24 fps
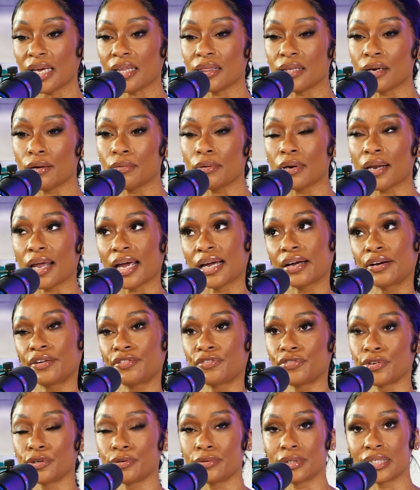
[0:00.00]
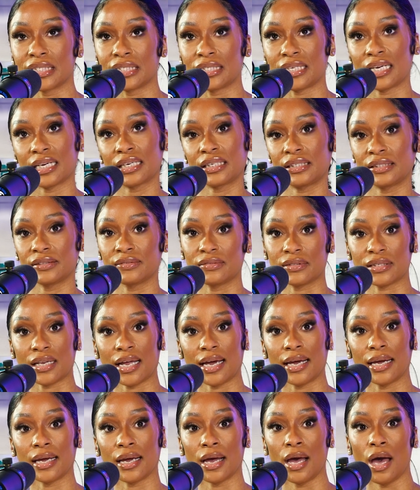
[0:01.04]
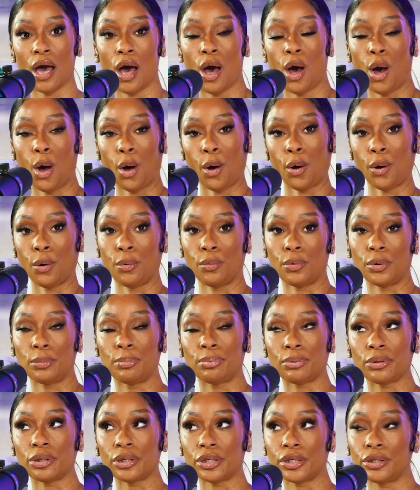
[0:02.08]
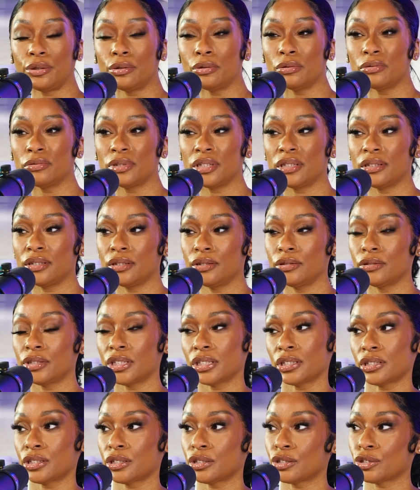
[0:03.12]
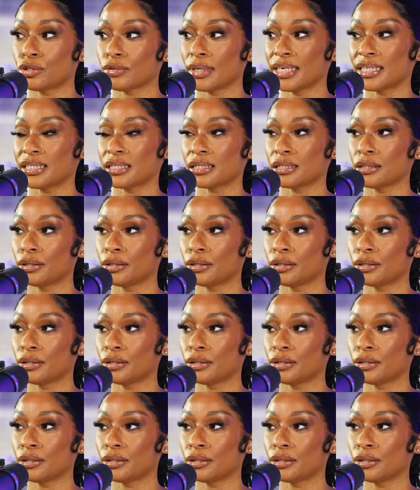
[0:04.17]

there were like a few executives like, well, Brooke, you just dress